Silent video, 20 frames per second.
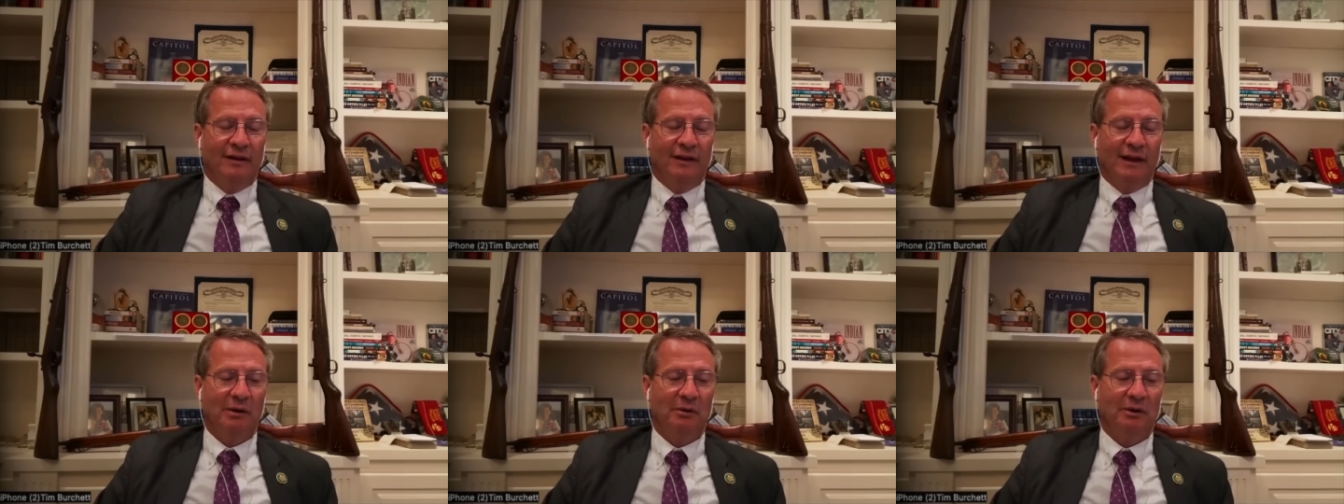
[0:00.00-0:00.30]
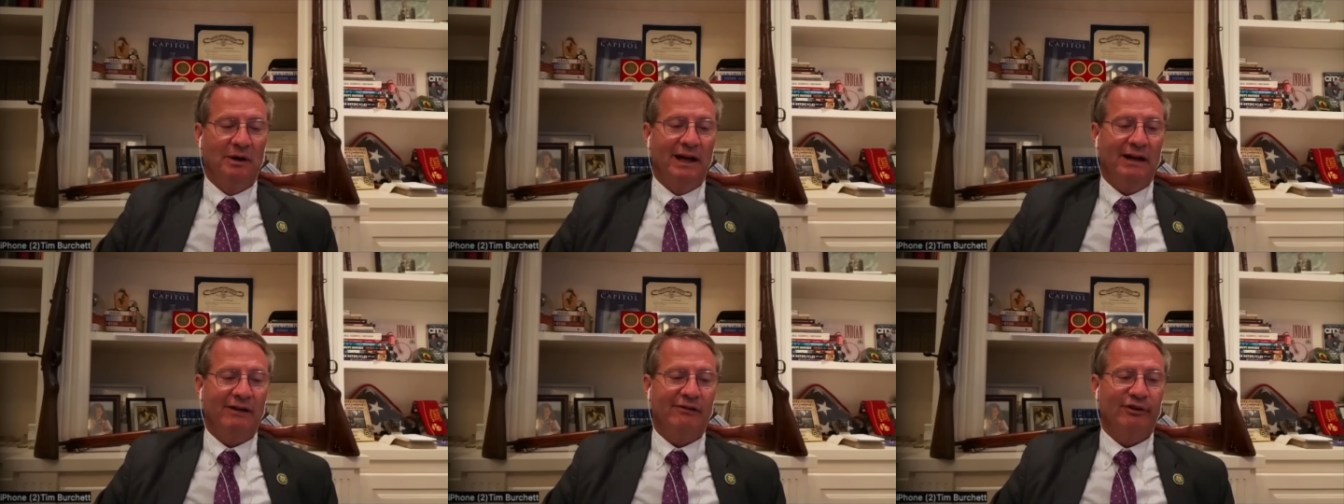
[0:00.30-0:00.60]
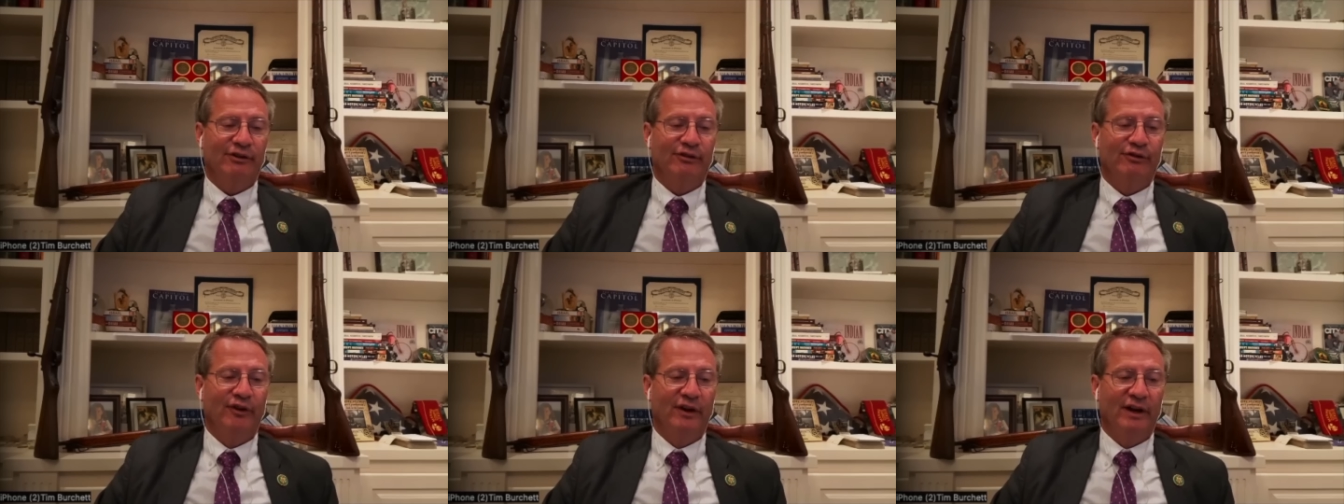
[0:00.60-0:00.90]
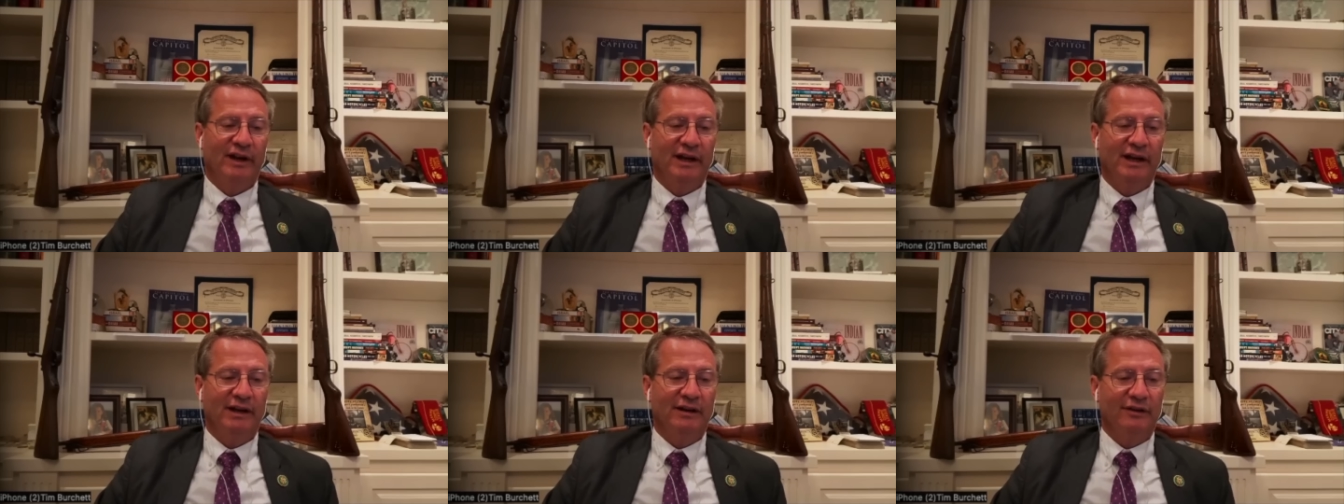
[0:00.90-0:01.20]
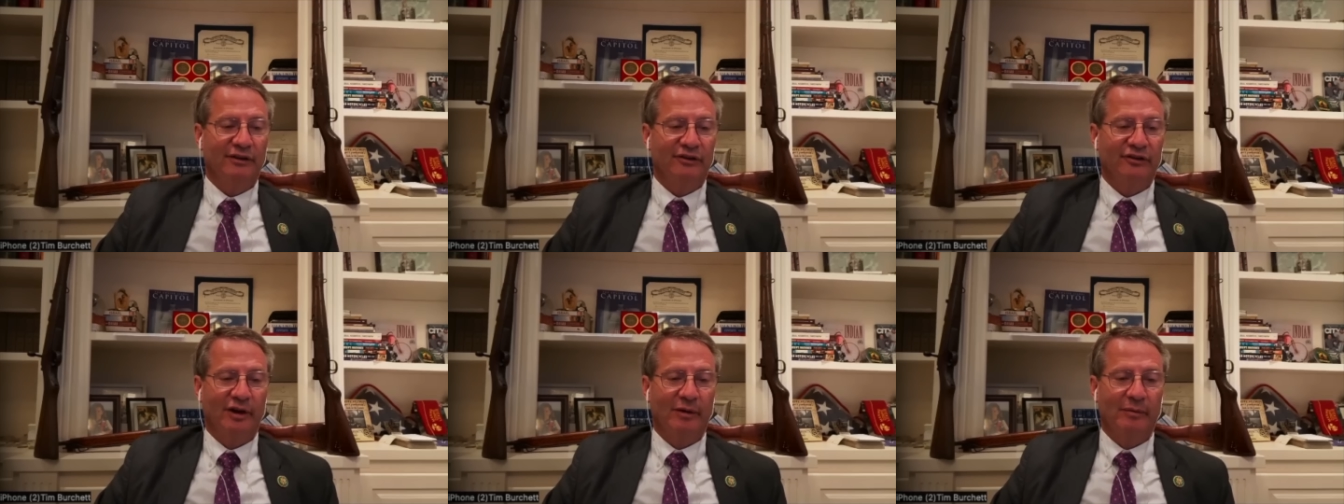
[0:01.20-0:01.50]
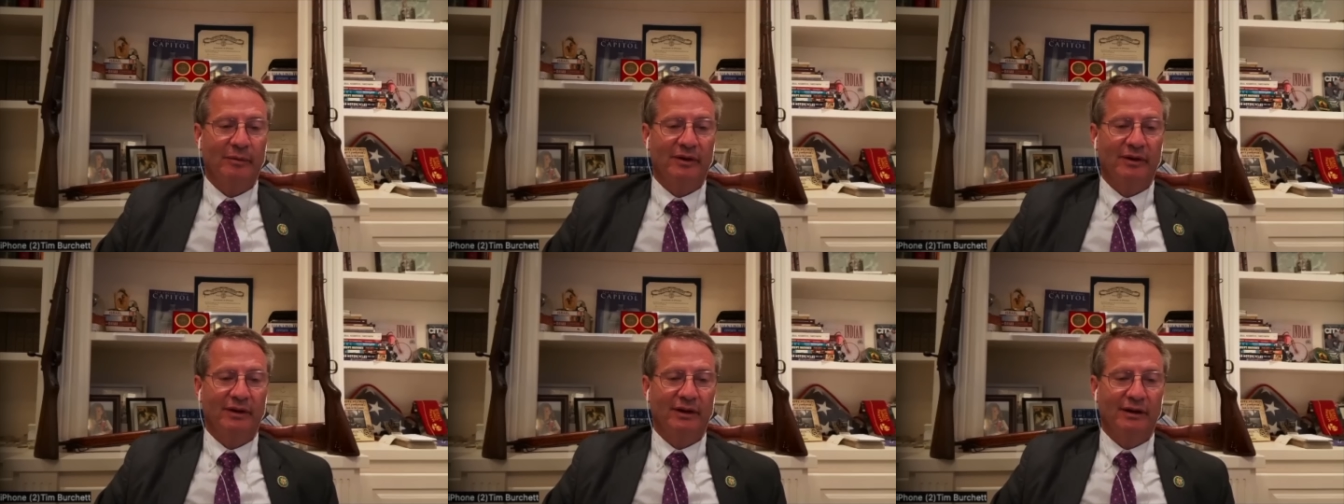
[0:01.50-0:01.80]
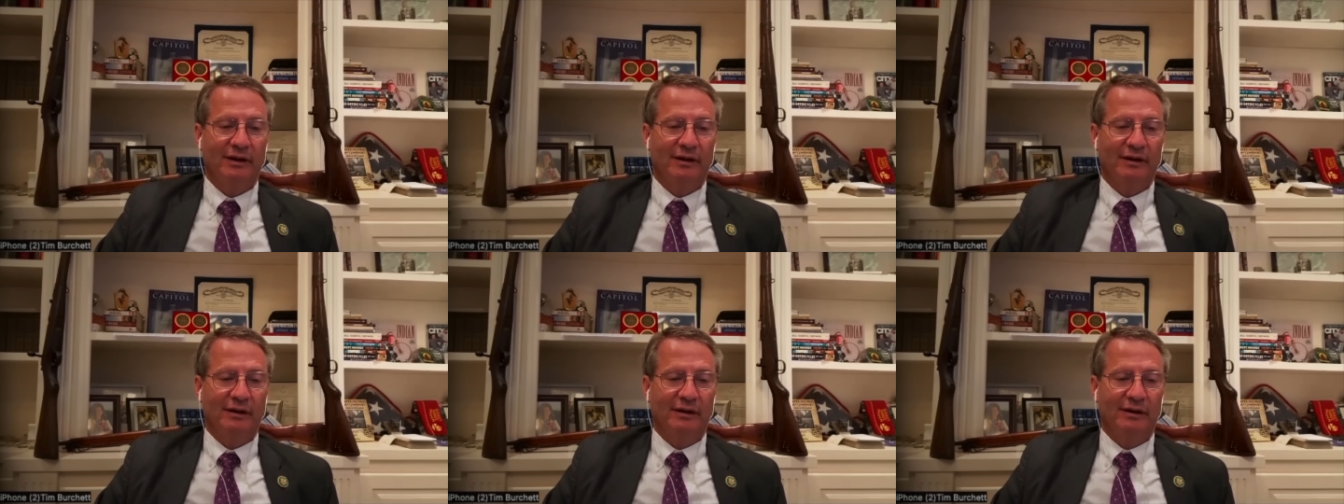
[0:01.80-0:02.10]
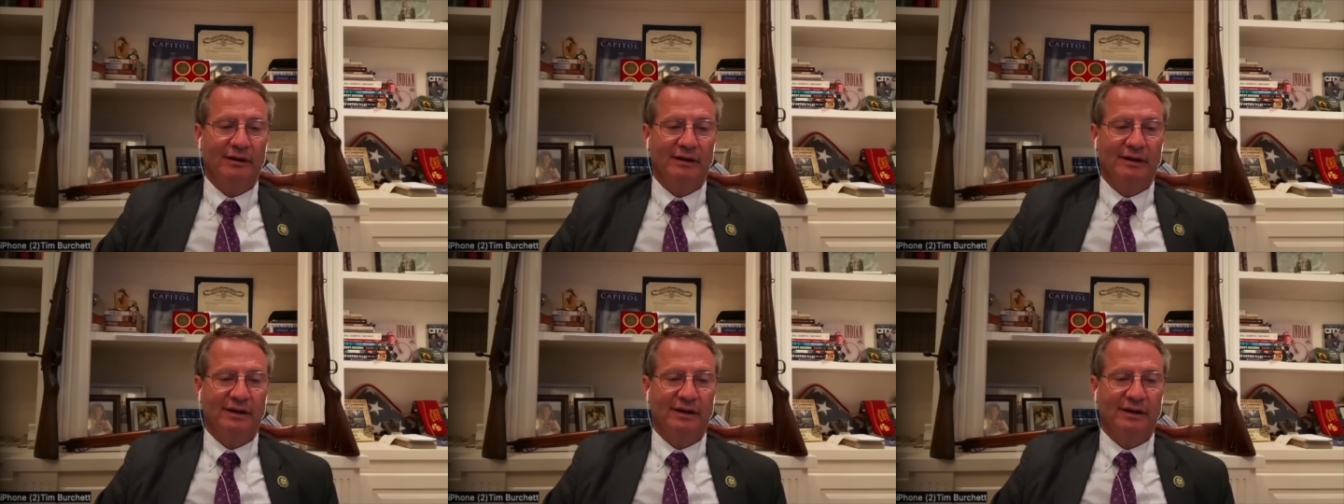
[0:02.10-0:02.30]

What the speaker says: That would actually fit into some of the